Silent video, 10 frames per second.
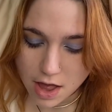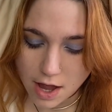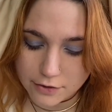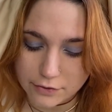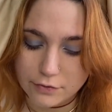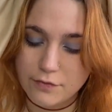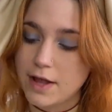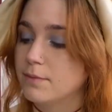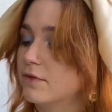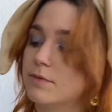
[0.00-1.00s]
other
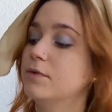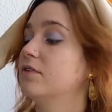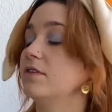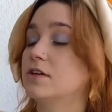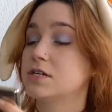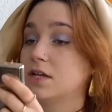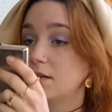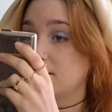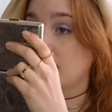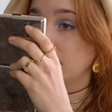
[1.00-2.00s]
famous
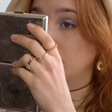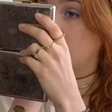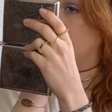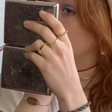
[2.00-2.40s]
musicians like Robert